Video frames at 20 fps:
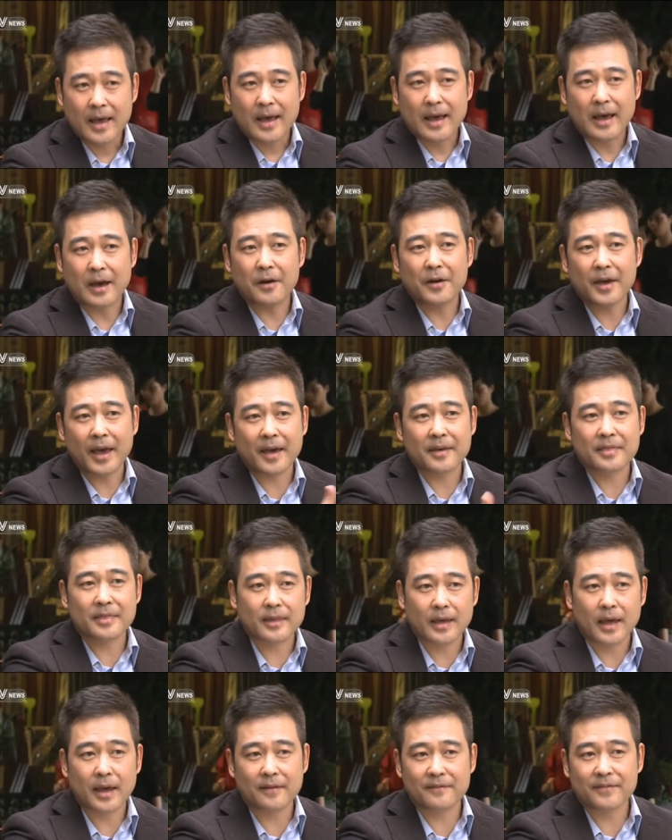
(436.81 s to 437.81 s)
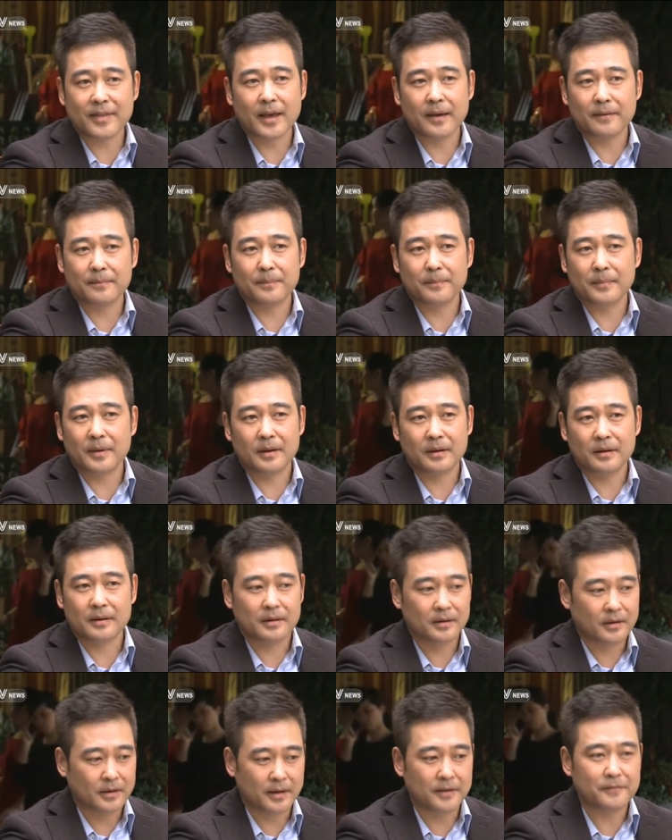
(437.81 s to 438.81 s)
How had have that
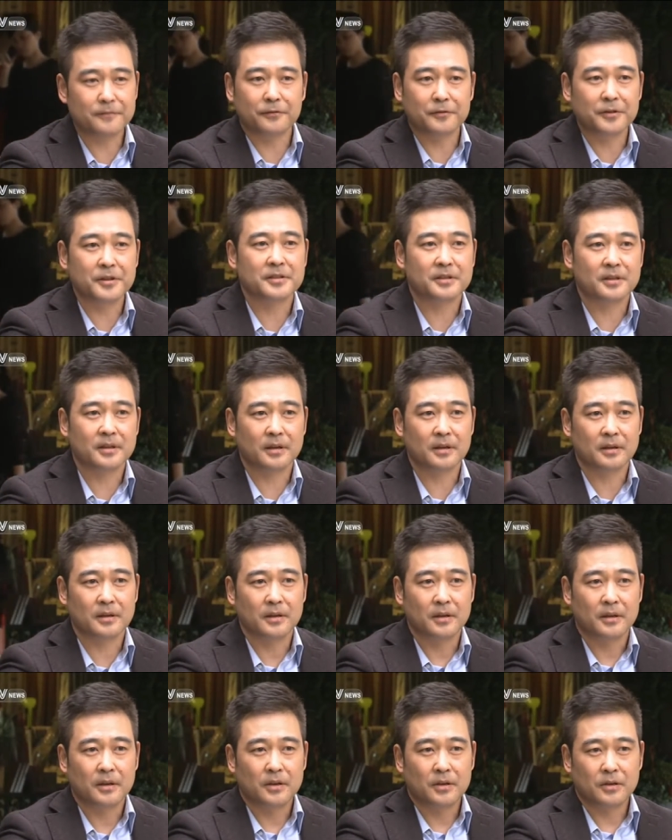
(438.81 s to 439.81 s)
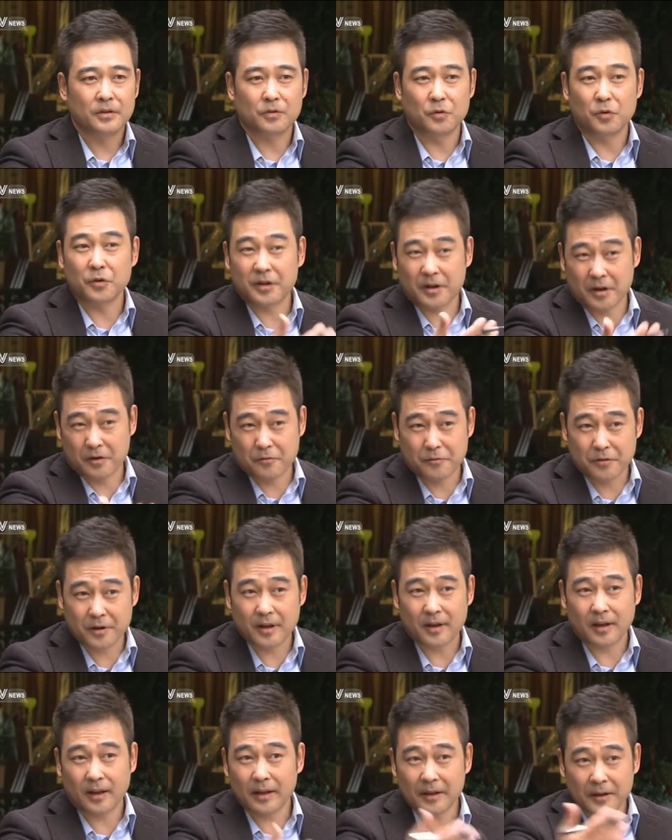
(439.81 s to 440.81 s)
been influencing your
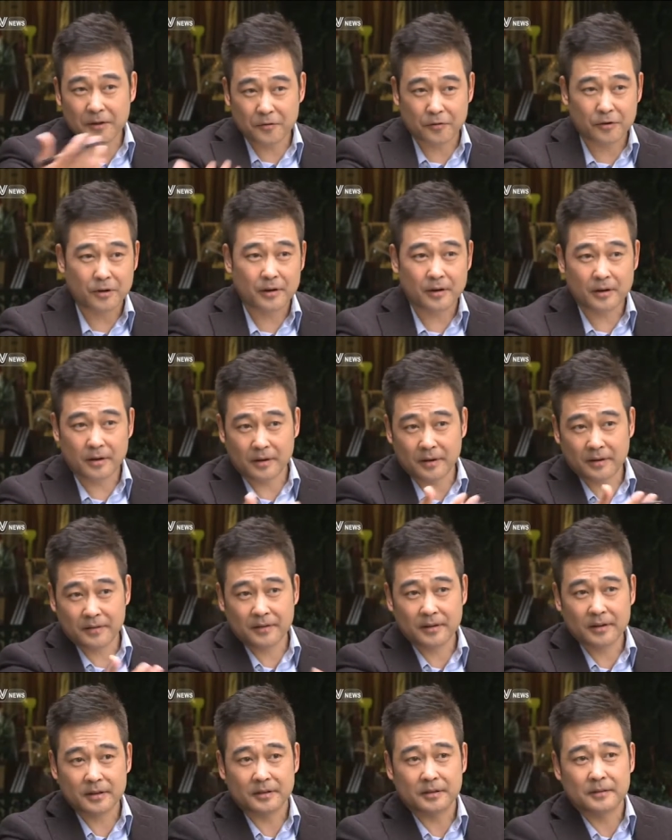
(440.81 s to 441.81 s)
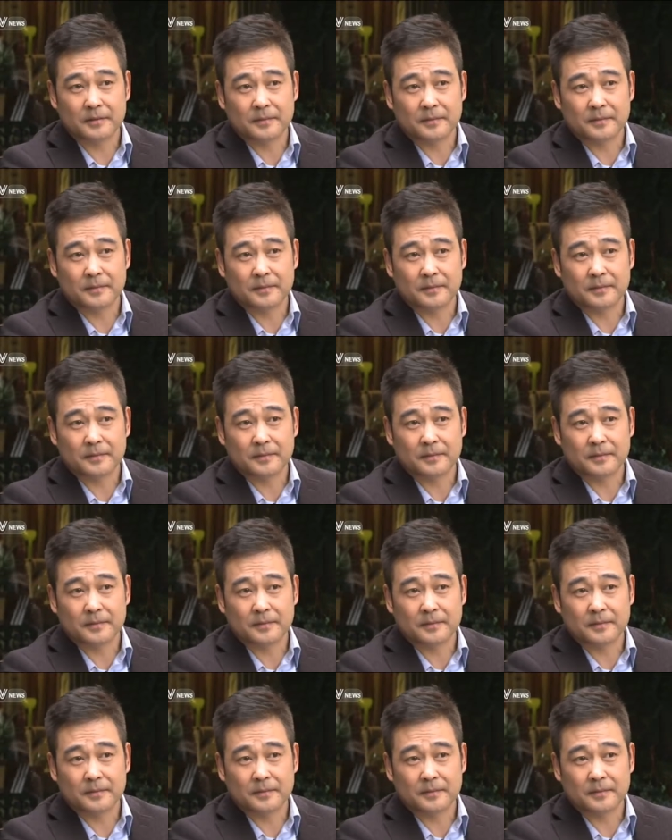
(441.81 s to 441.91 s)
career later on in theater?